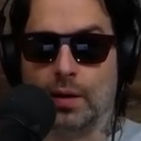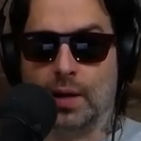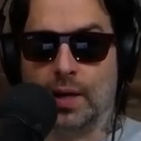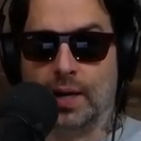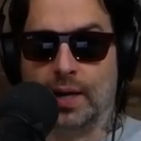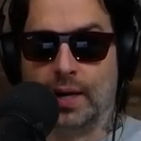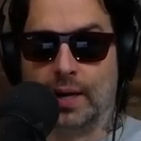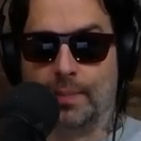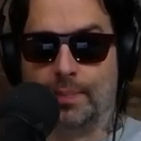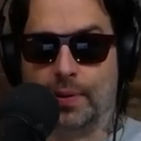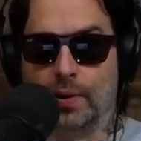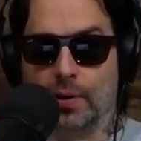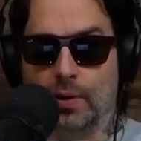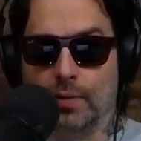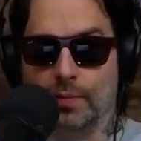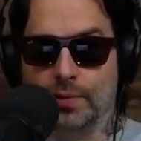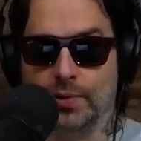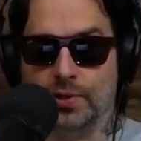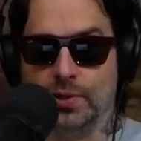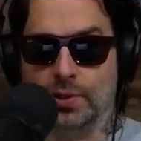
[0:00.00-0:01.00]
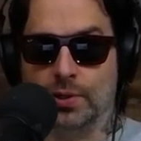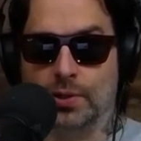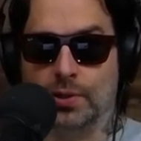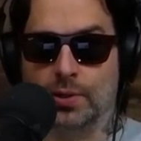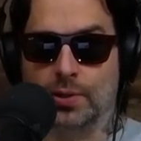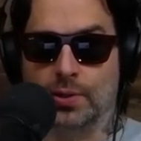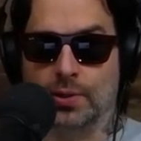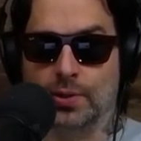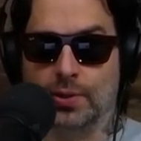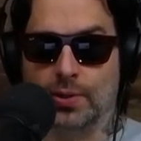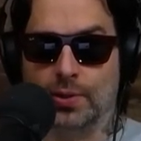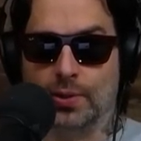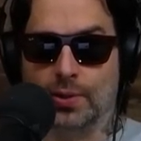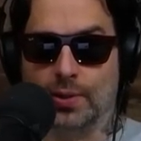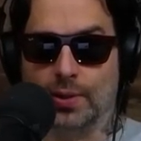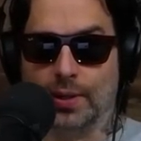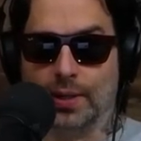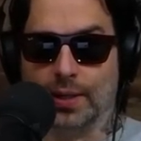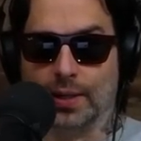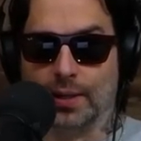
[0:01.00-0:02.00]
AI Pope,
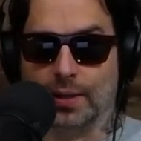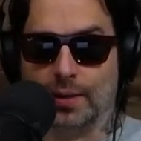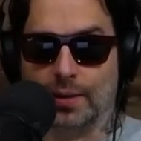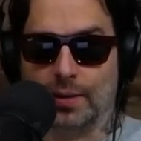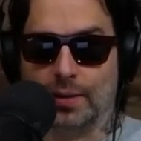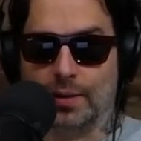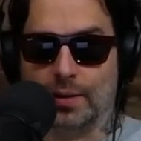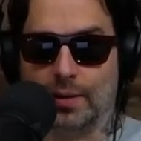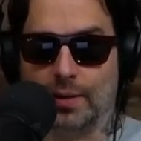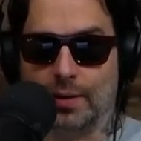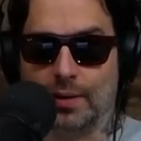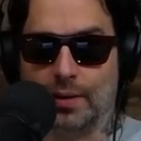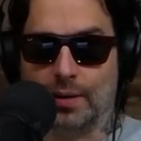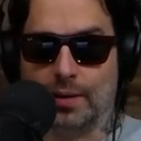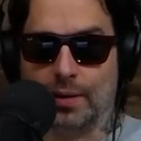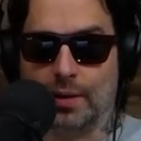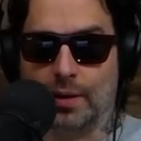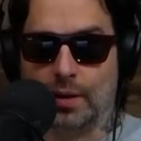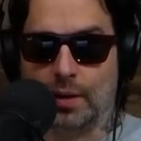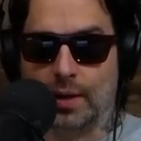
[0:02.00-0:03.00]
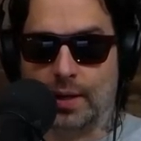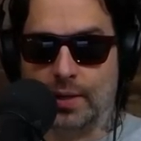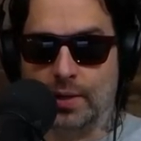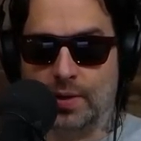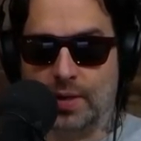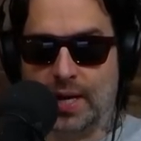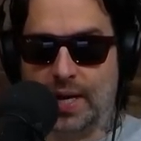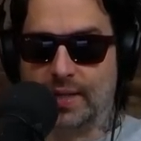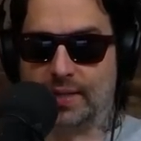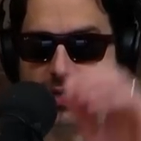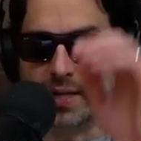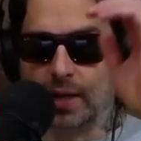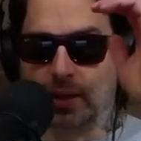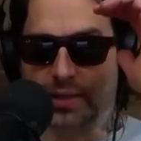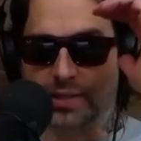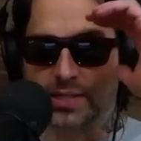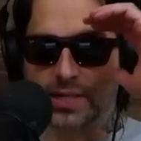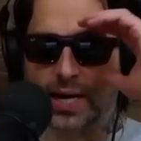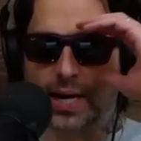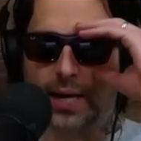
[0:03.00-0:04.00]
dude. You can't tell
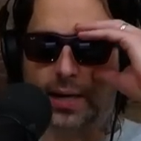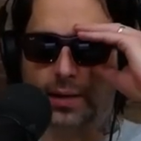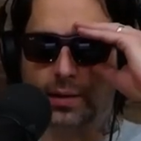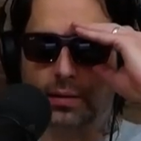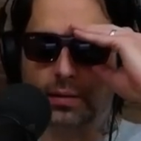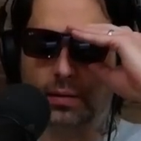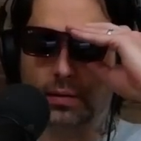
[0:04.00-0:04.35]
it's not.